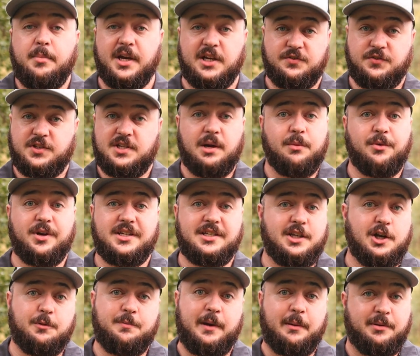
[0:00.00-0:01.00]
Because for some
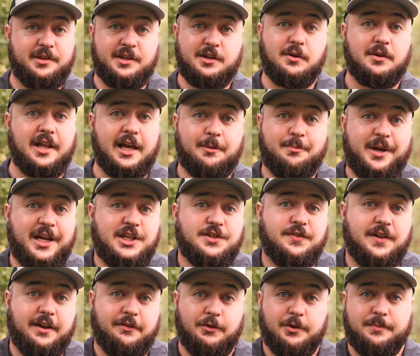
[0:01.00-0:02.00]
reason, there are people that don't like peach
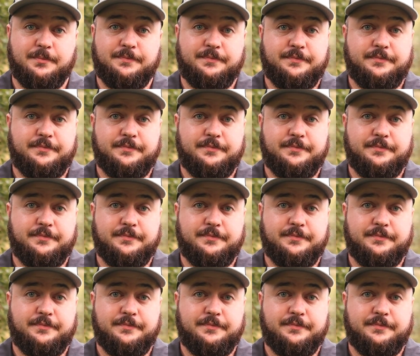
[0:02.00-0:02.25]
flavor.